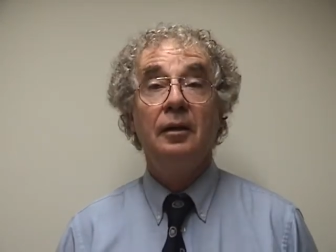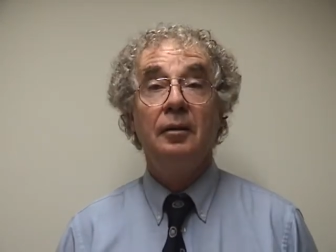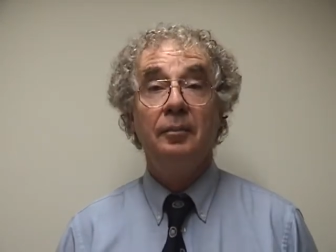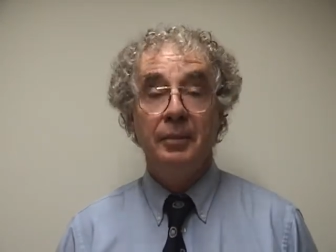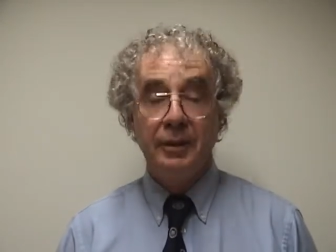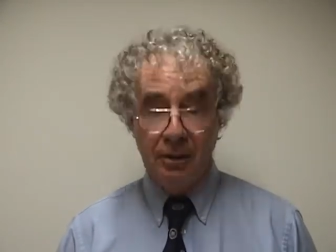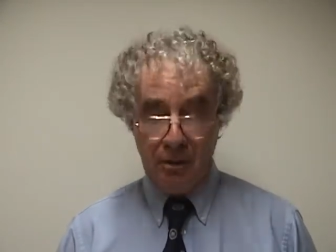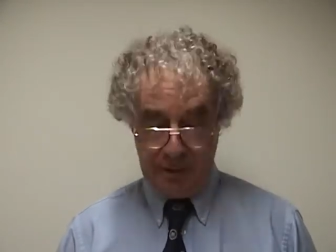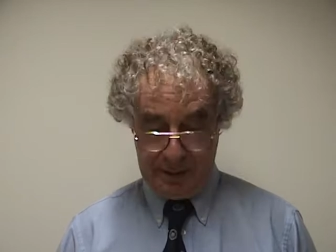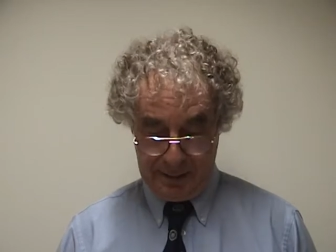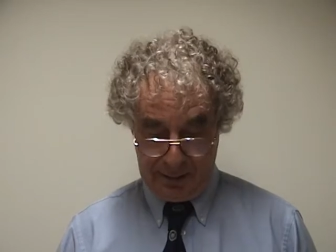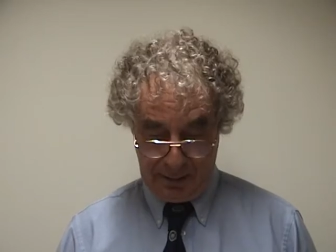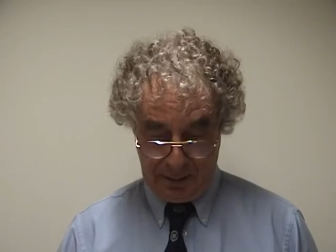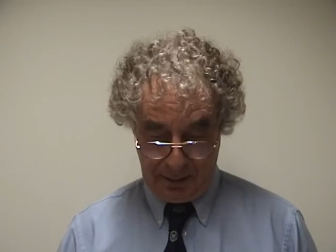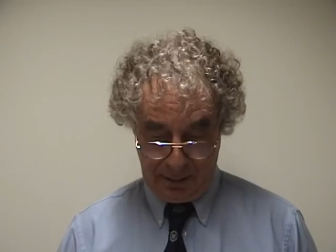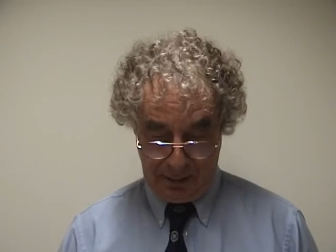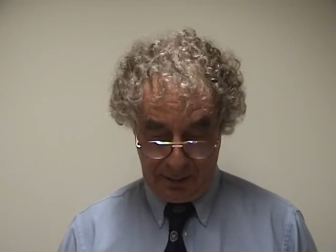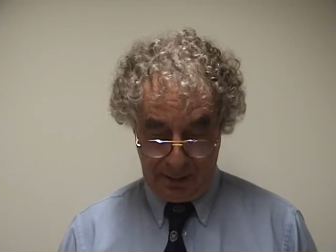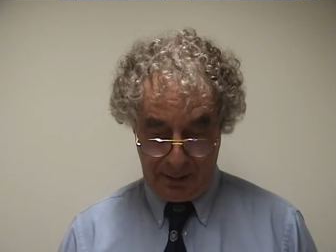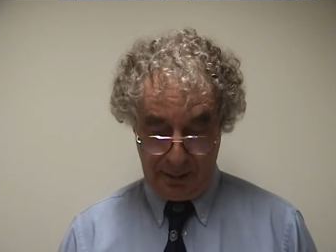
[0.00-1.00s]
period
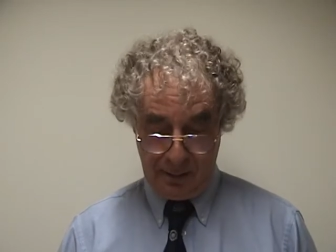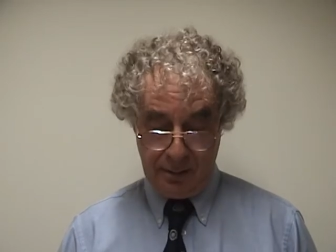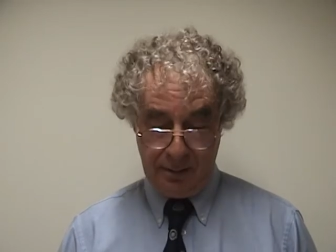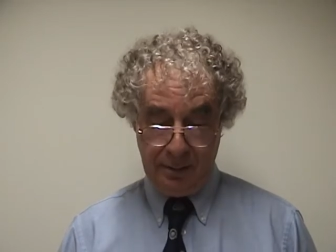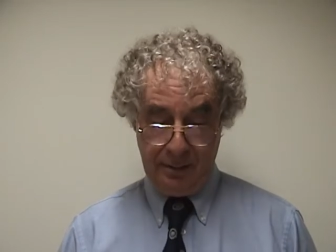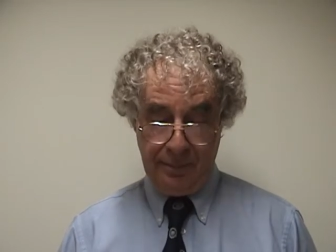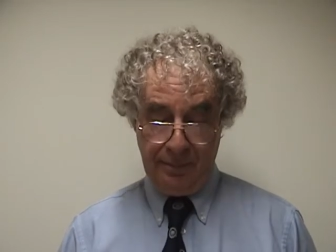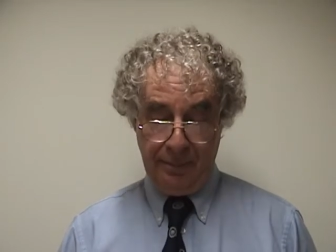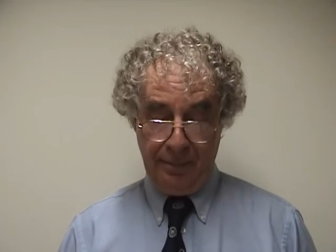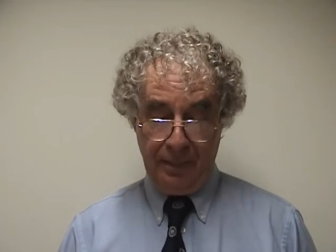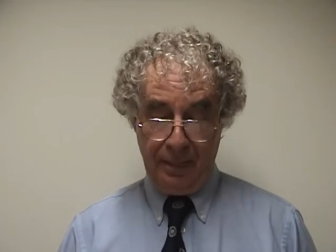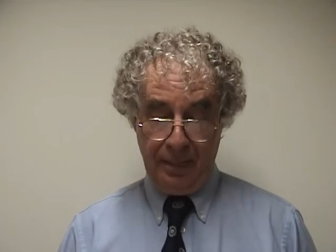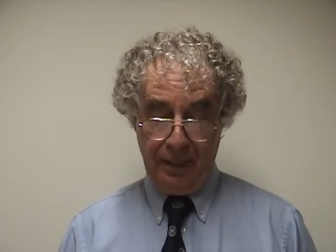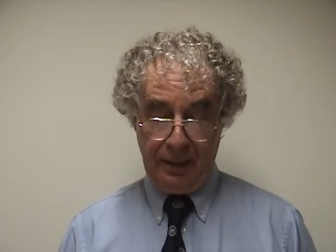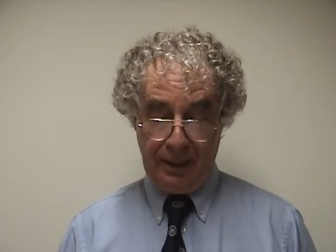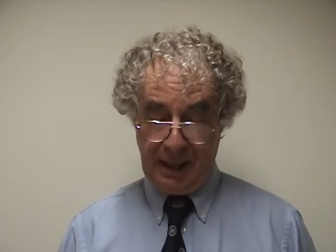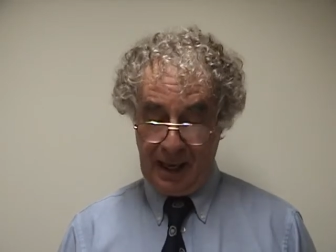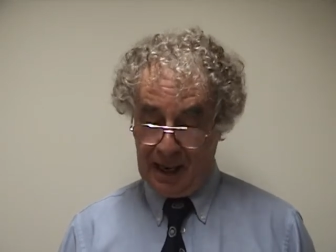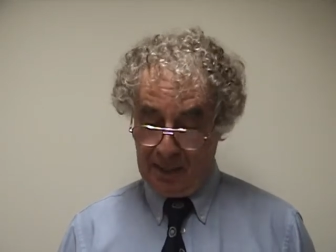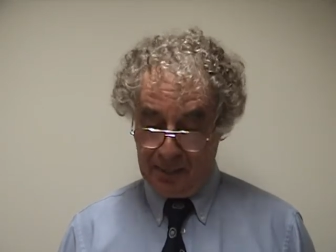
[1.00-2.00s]

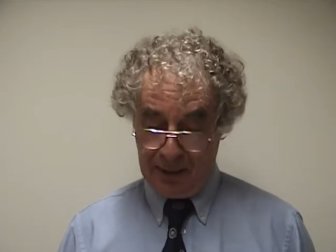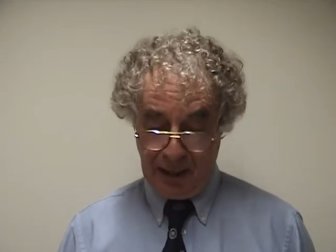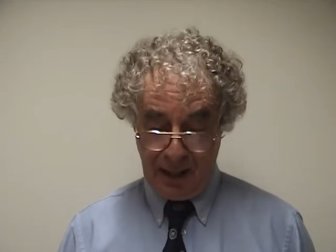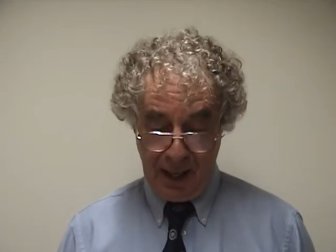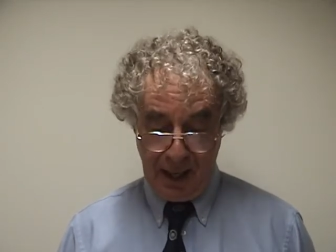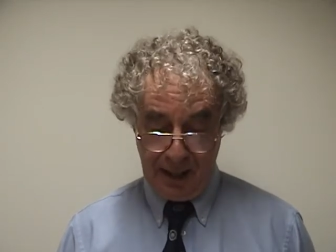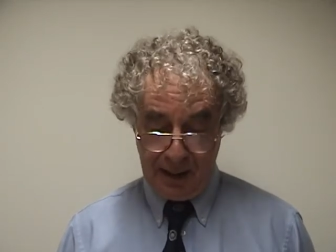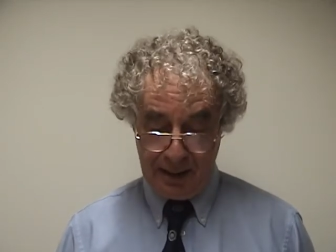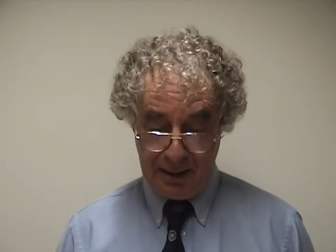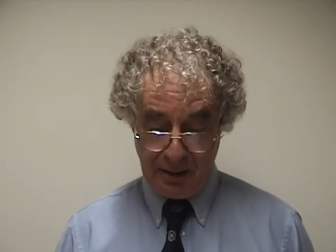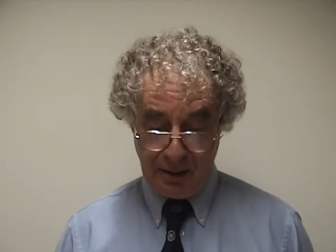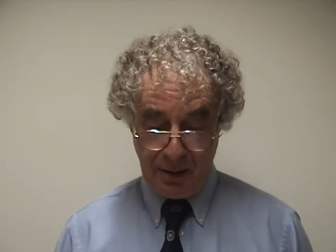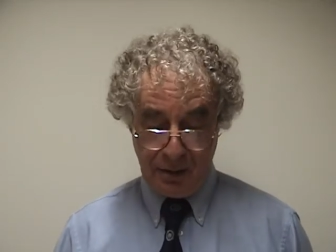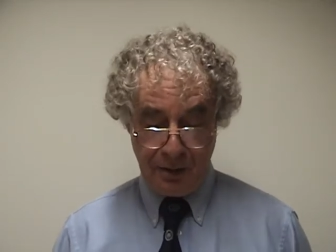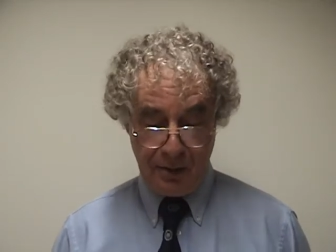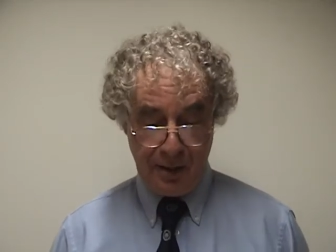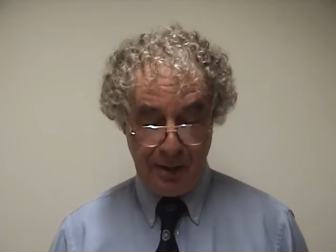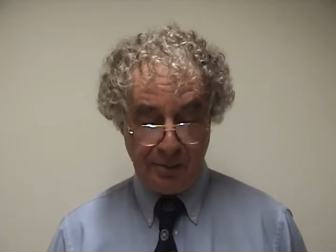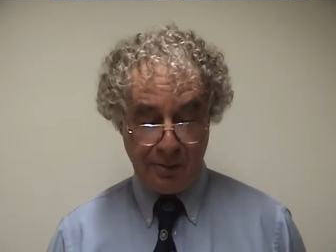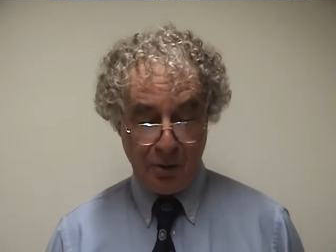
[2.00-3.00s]
capital I. It
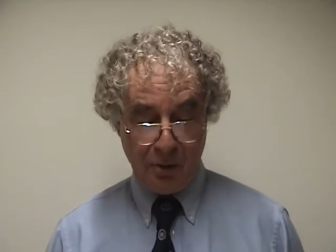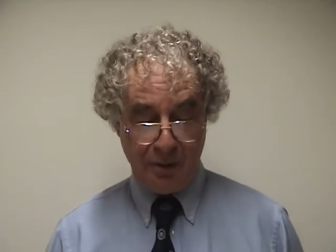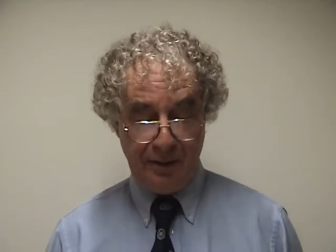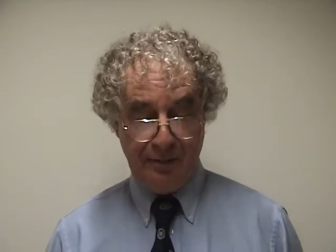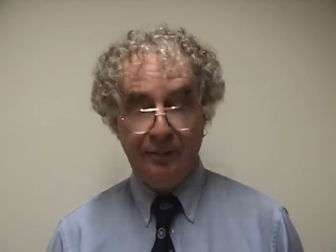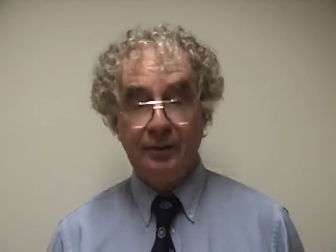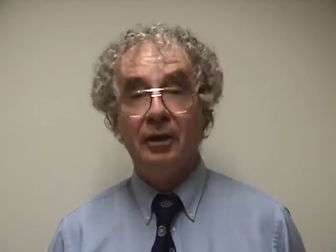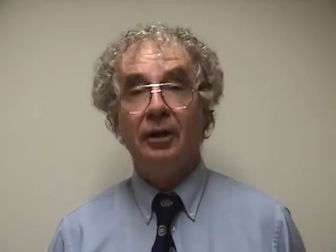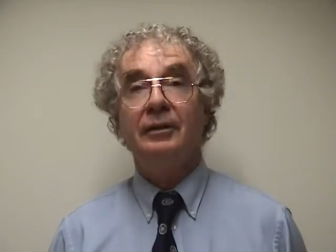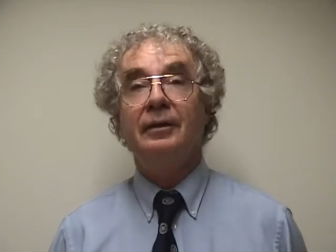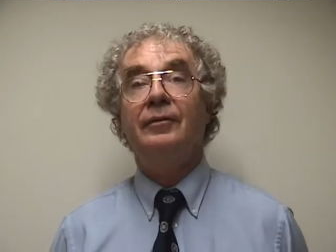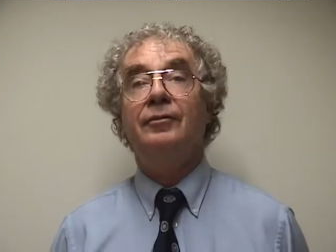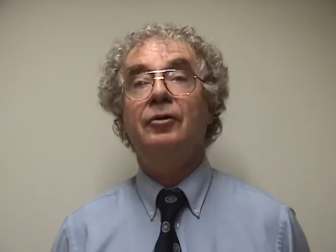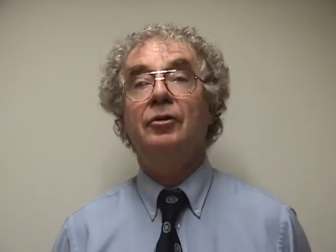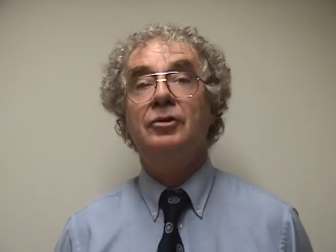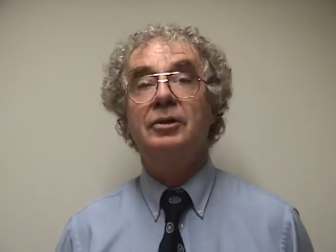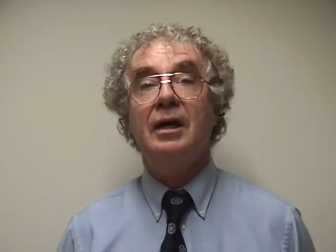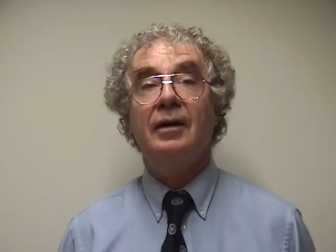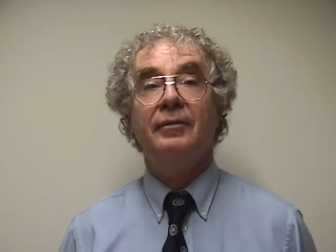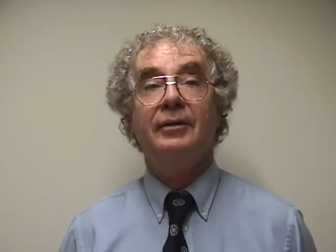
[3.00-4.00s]
doesn't seem so difficult if you're
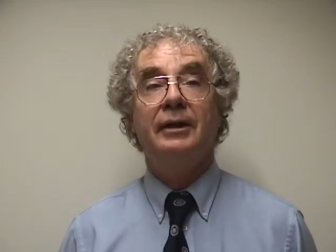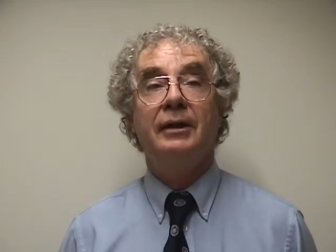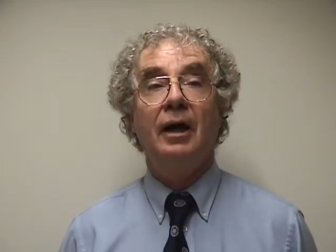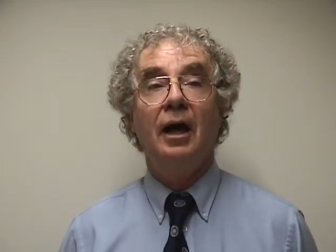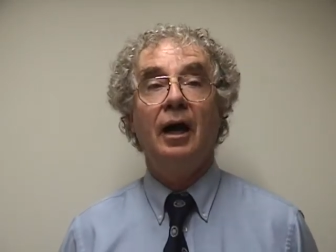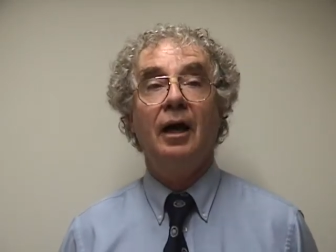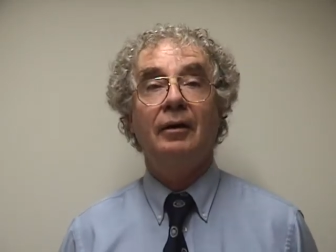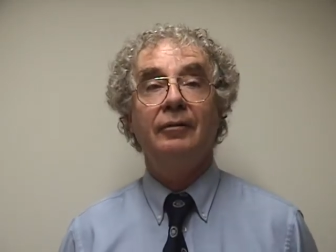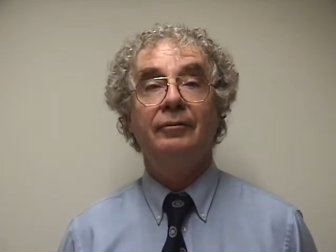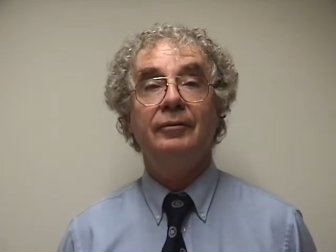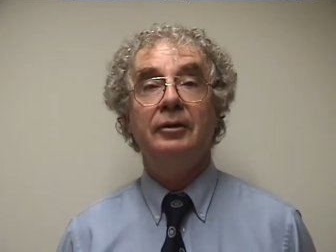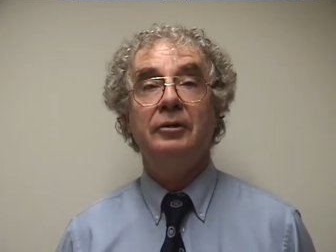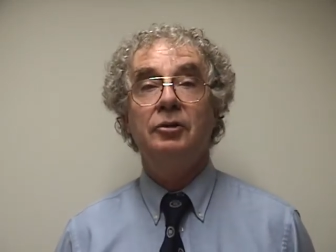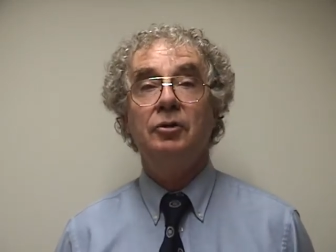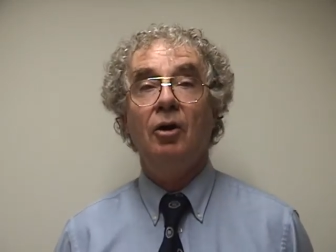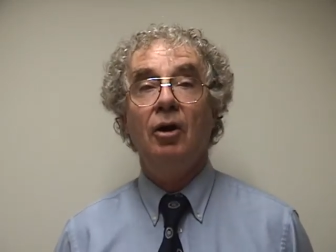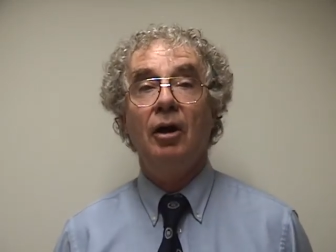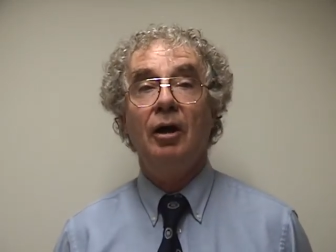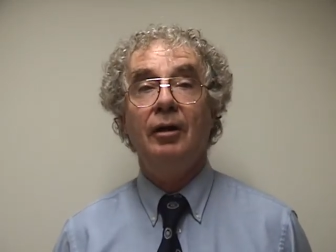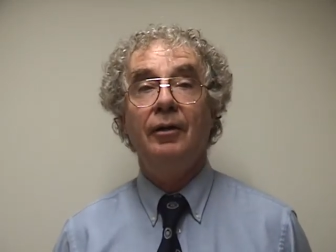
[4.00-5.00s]
seven and a half feet
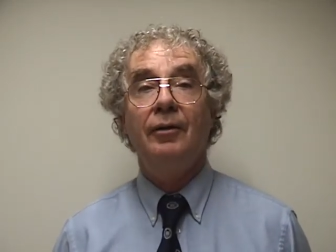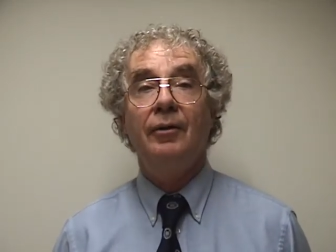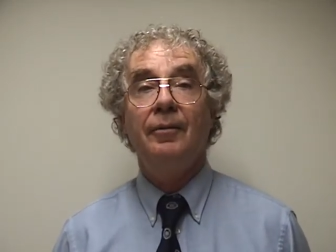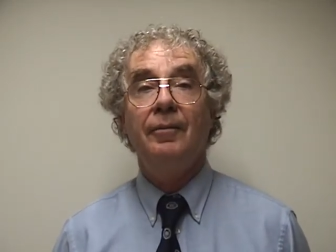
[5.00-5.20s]
tall.